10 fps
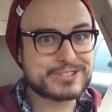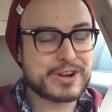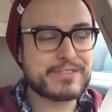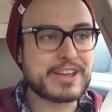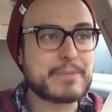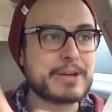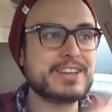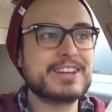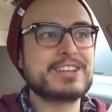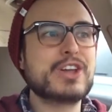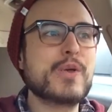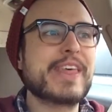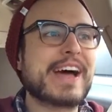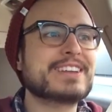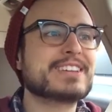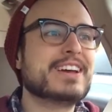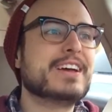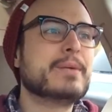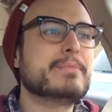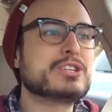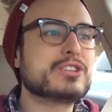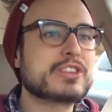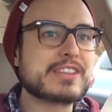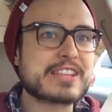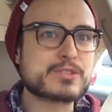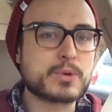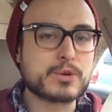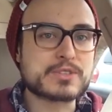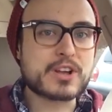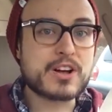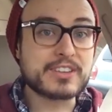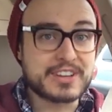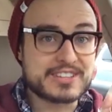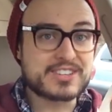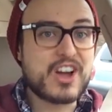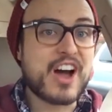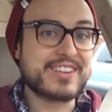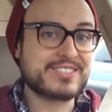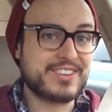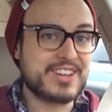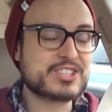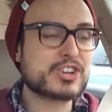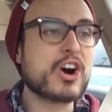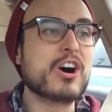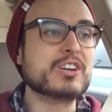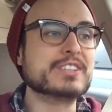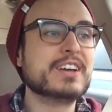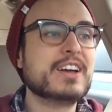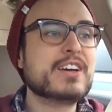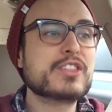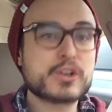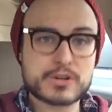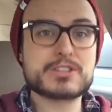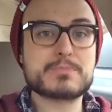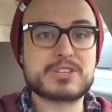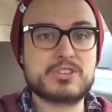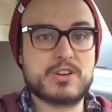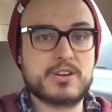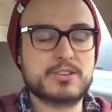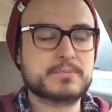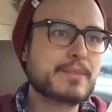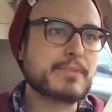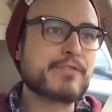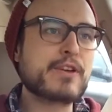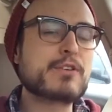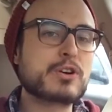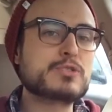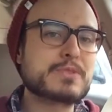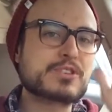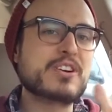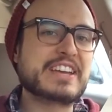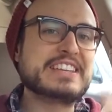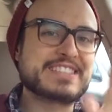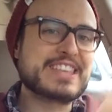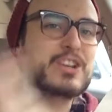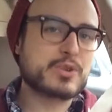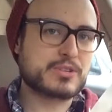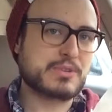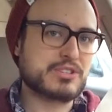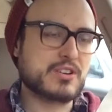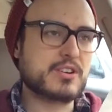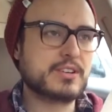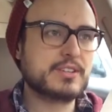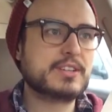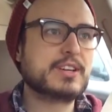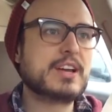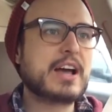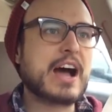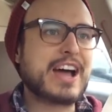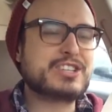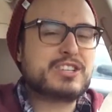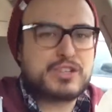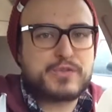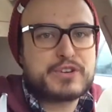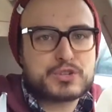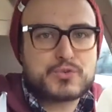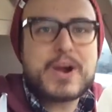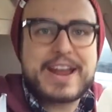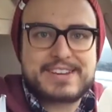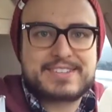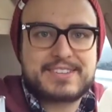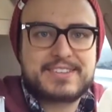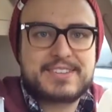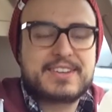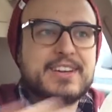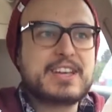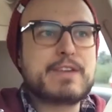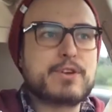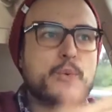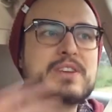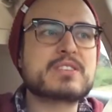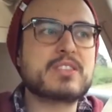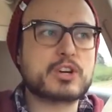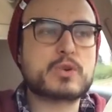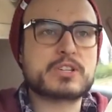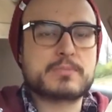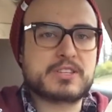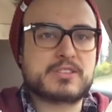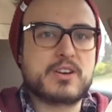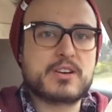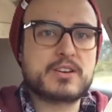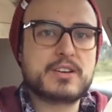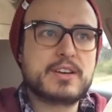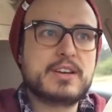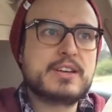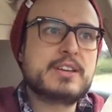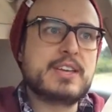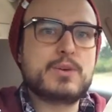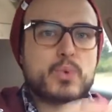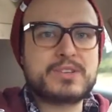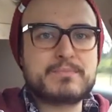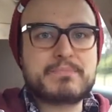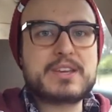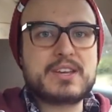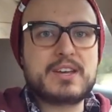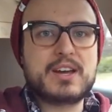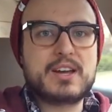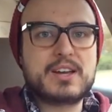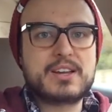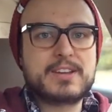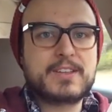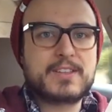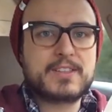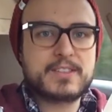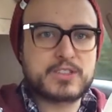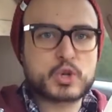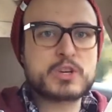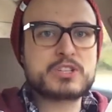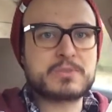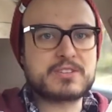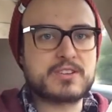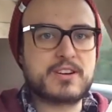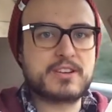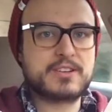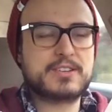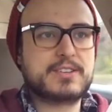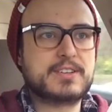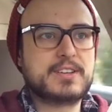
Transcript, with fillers: trivia, but you didn't know that. But you thought that's what it was called, and it's not. It's called the Christmas Song. My favorite Christmas song is the Christmas Song. I, it just feels right. If it wasn't the Christmas Song, it wouldn't be the Christmas Song.